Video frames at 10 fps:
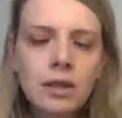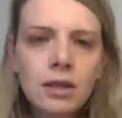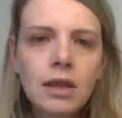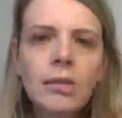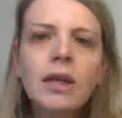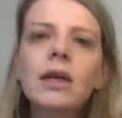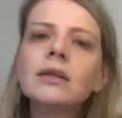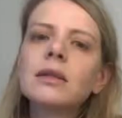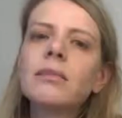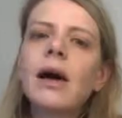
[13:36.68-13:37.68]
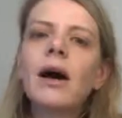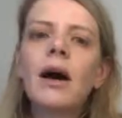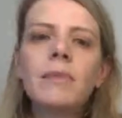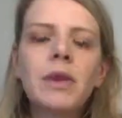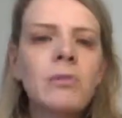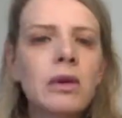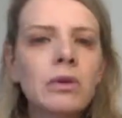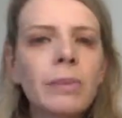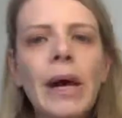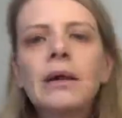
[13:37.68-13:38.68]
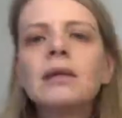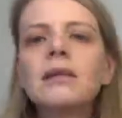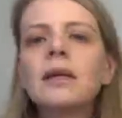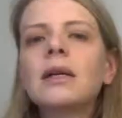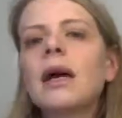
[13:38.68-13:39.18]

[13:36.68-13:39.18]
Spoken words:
stimulate the mineral balancing.